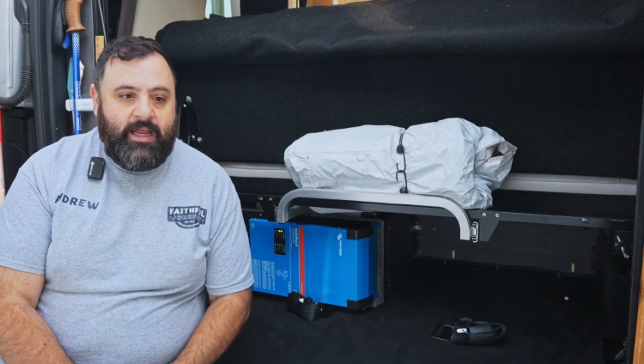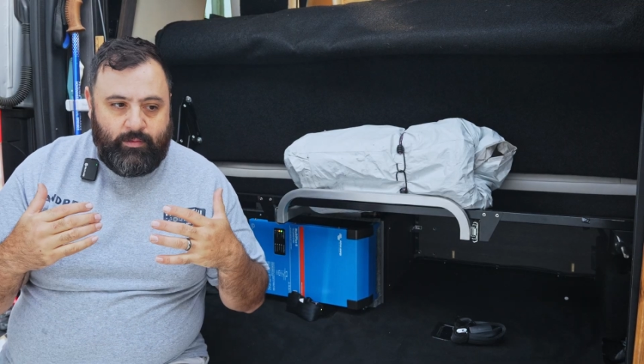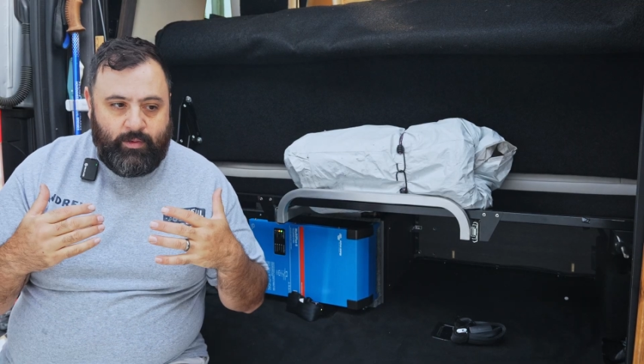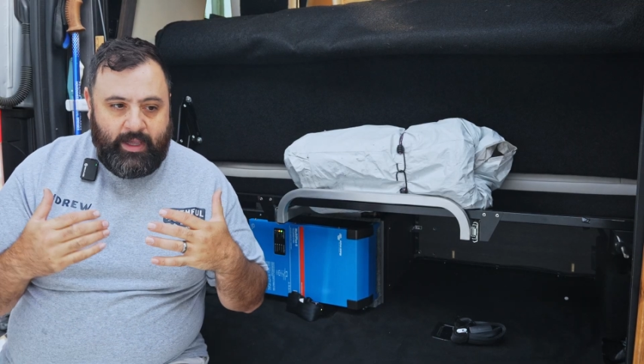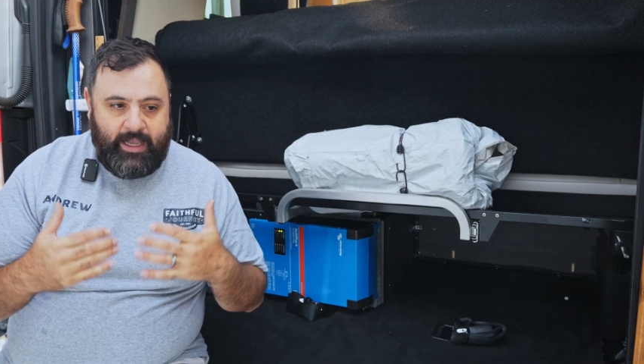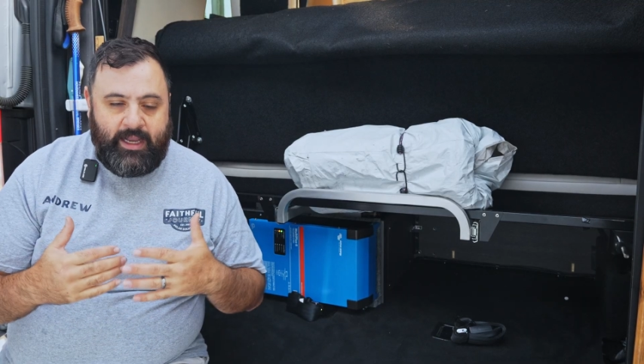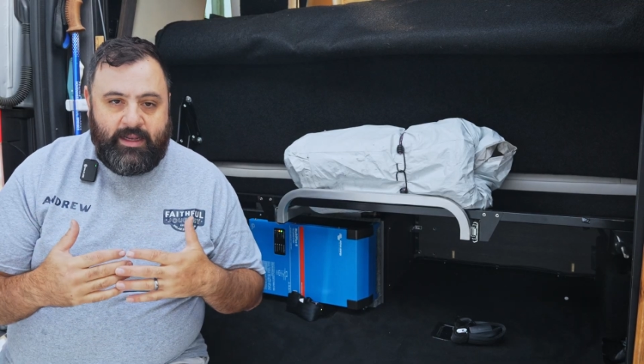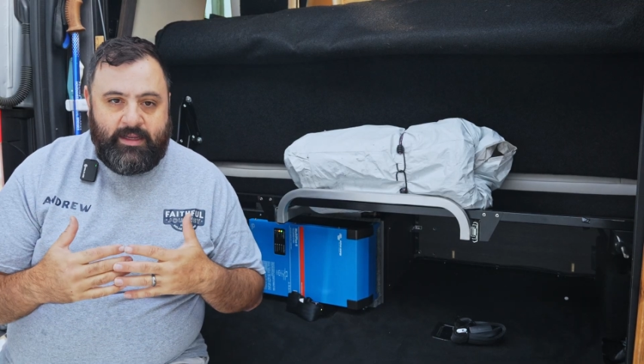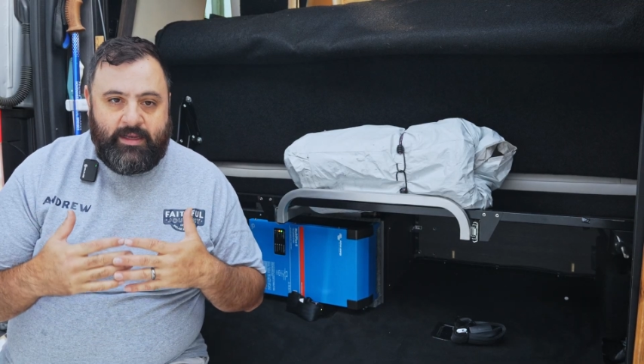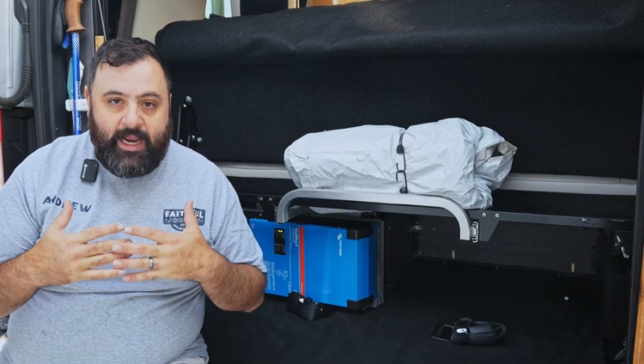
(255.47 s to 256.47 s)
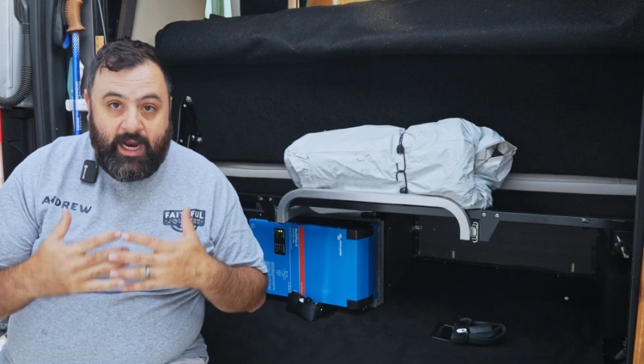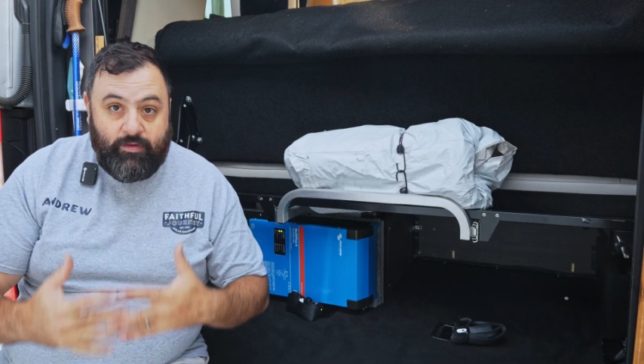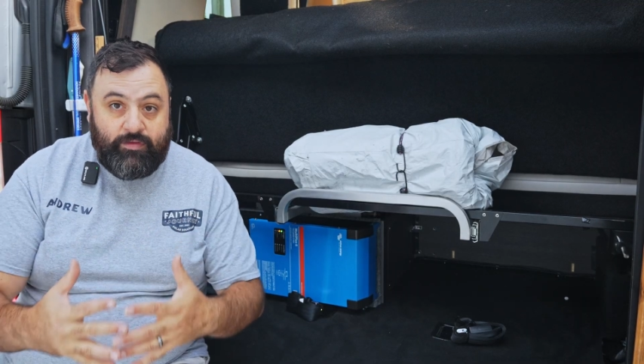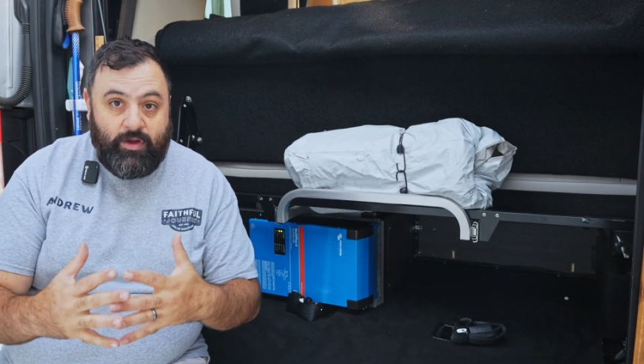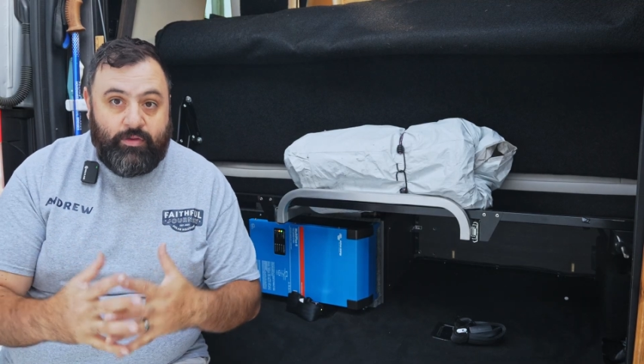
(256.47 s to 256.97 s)
It will aid in
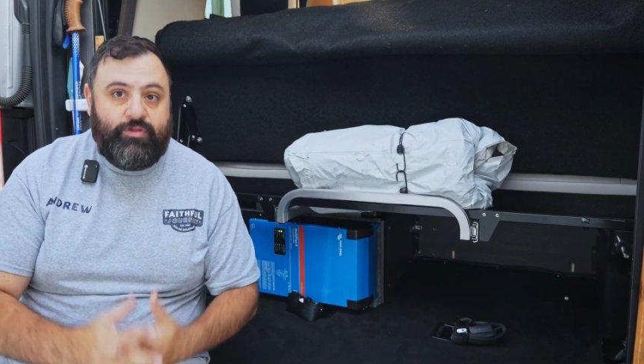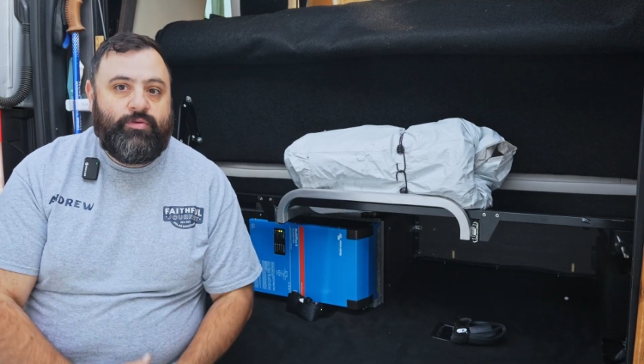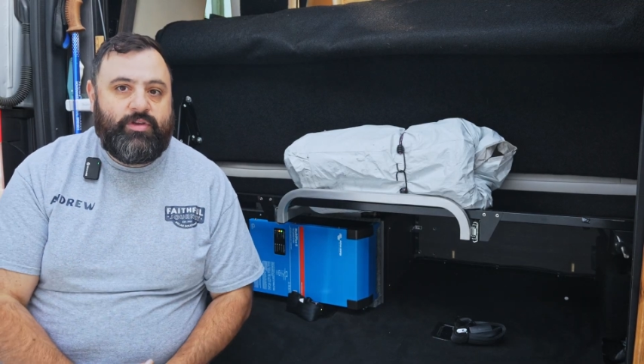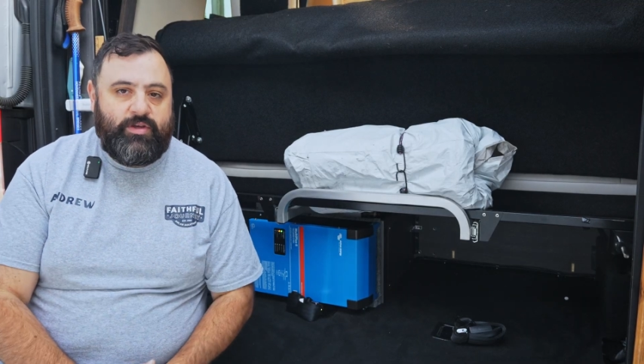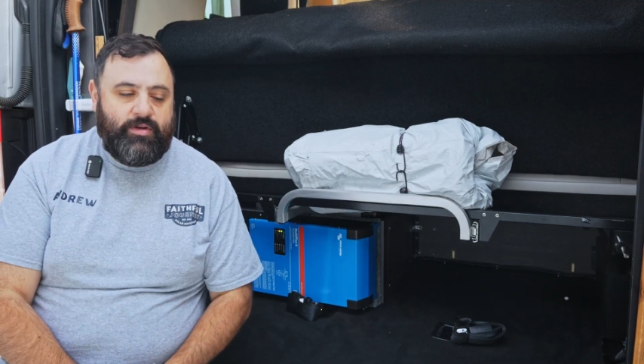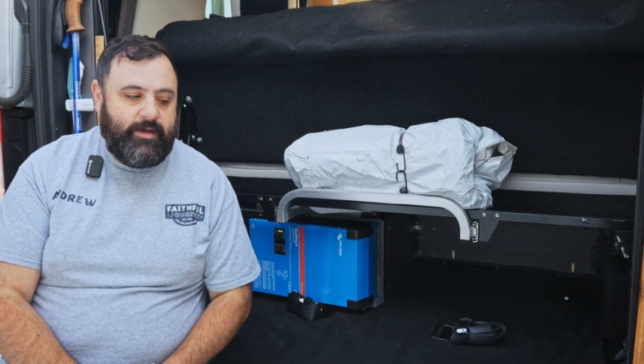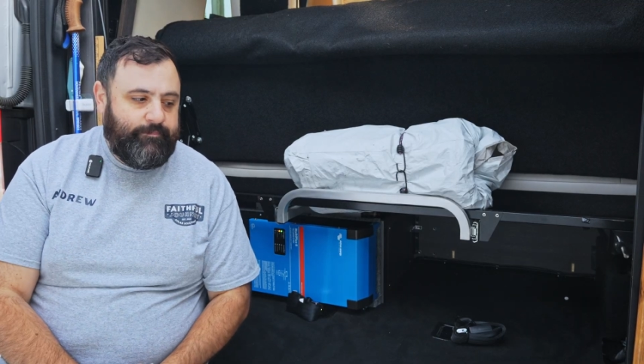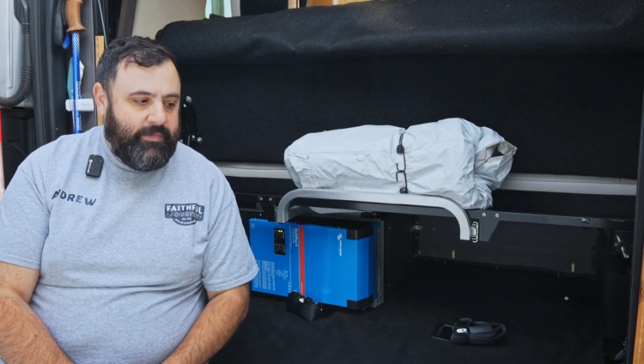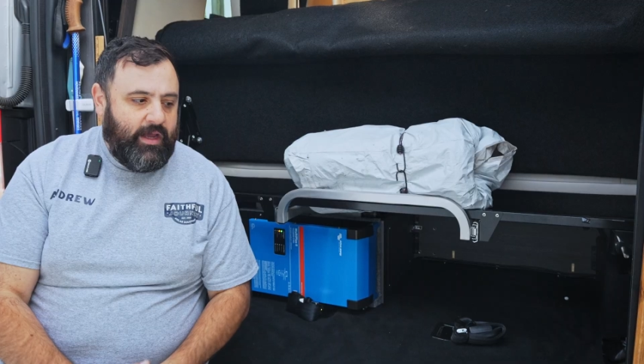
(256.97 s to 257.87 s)
airflow through the unit